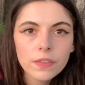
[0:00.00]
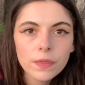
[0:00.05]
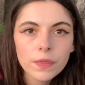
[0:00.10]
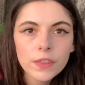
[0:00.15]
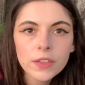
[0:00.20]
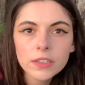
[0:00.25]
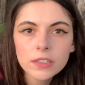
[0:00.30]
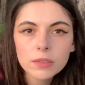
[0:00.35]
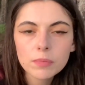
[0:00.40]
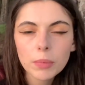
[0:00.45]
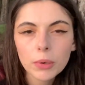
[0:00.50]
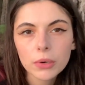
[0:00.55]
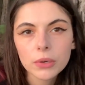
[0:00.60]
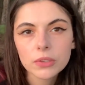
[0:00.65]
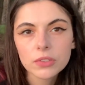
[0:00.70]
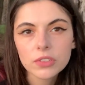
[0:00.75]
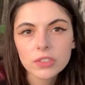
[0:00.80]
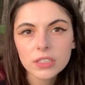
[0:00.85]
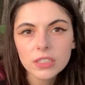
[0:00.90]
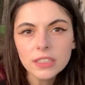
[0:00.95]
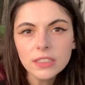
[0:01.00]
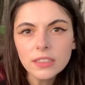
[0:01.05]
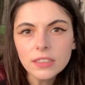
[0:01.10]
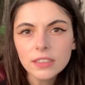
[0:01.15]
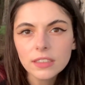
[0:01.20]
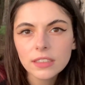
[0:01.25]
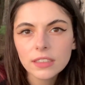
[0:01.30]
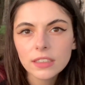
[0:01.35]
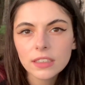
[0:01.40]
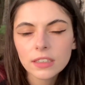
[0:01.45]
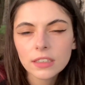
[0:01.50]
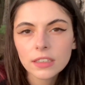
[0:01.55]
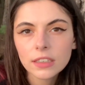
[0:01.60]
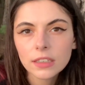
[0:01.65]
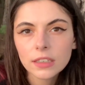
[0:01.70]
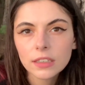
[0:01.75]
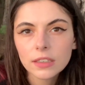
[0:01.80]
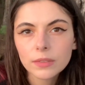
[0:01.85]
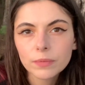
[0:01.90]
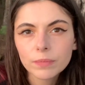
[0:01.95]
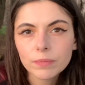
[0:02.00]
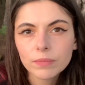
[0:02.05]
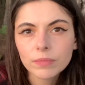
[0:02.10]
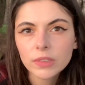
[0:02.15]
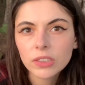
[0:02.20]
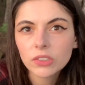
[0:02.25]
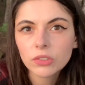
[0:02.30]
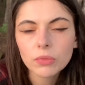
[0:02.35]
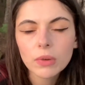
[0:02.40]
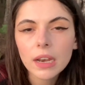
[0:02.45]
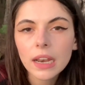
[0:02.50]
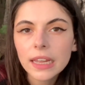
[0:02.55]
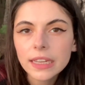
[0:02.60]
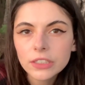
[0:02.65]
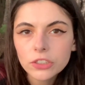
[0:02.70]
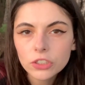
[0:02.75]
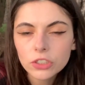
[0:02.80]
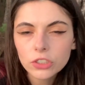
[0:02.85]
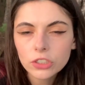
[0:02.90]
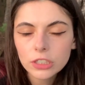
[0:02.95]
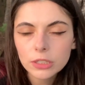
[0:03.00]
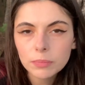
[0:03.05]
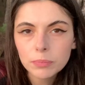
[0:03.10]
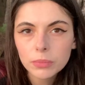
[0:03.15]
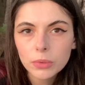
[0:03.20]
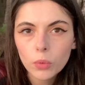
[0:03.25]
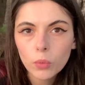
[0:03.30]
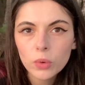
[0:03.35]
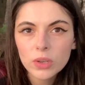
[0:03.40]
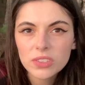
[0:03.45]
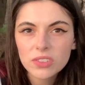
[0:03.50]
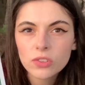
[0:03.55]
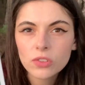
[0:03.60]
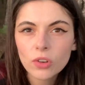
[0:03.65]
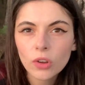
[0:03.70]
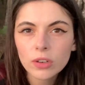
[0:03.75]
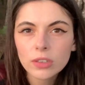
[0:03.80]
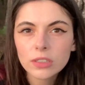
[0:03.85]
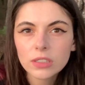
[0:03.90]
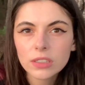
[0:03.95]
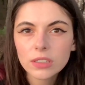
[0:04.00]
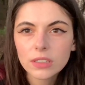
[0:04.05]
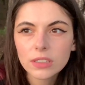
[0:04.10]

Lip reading: This person, this relationship was not